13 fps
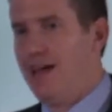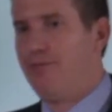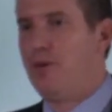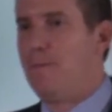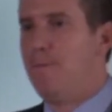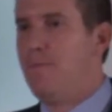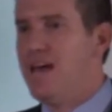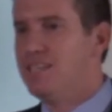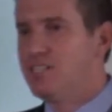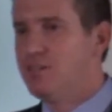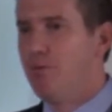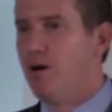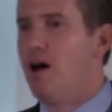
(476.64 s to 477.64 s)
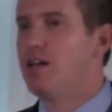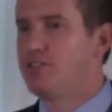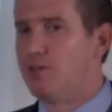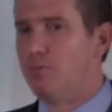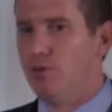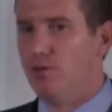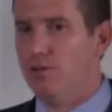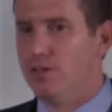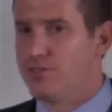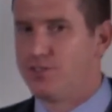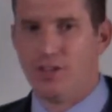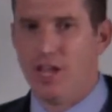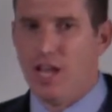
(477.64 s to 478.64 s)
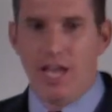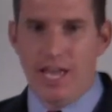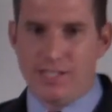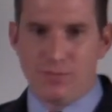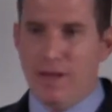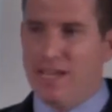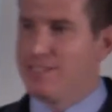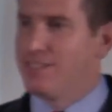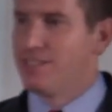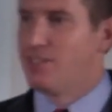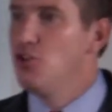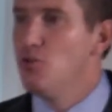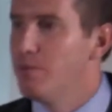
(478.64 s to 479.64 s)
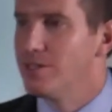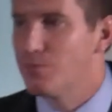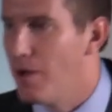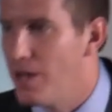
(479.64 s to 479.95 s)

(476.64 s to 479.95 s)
at the best possible, as, as best as humans